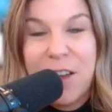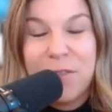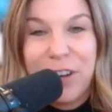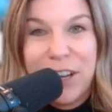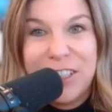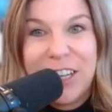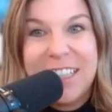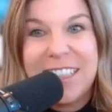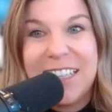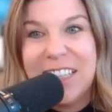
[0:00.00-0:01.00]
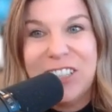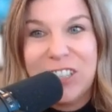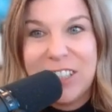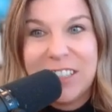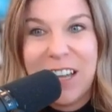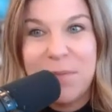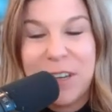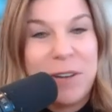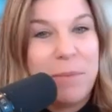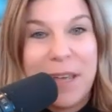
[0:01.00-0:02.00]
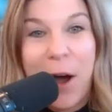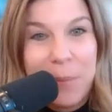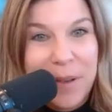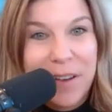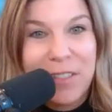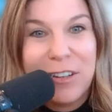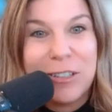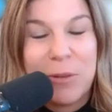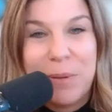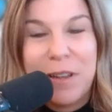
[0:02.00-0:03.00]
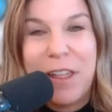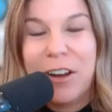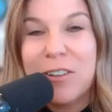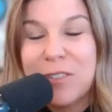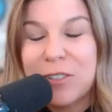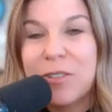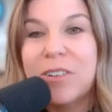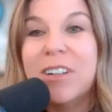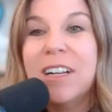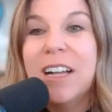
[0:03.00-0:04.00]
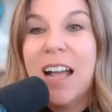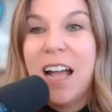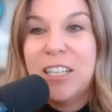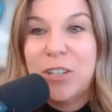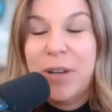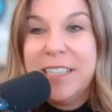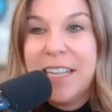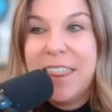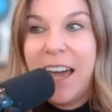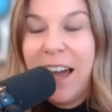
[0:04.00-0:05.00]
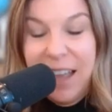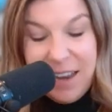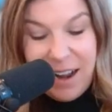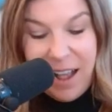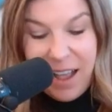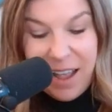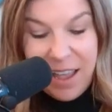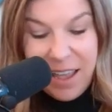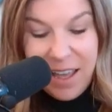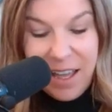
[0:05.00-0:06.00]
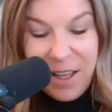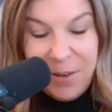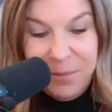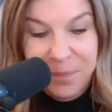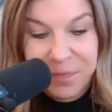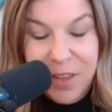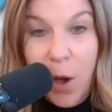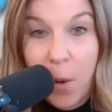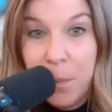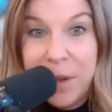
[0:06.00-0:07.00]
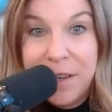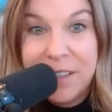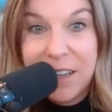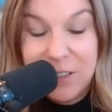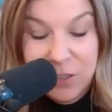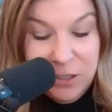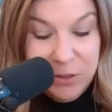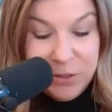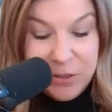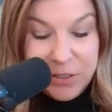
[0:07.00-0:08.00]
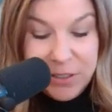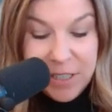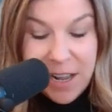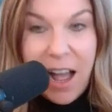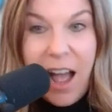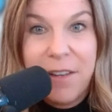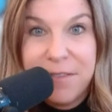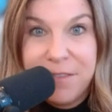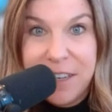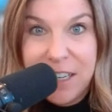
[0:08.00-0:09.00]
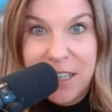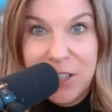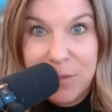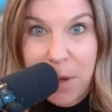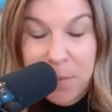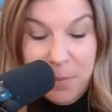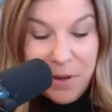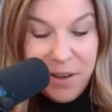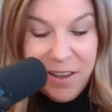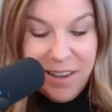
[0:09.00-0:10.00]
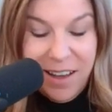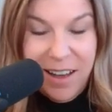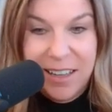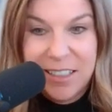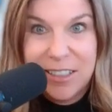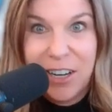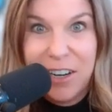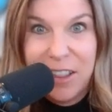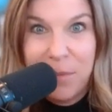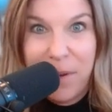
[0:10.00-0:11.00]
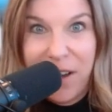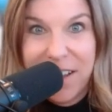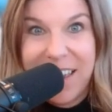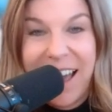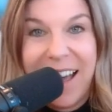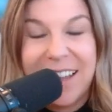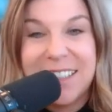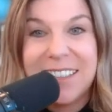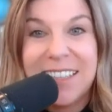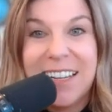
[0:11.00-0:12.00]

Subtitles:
franchising and just I'm going to be helping others open their own school. So I did that. I opened a new school. I finished my book. I started the podcast.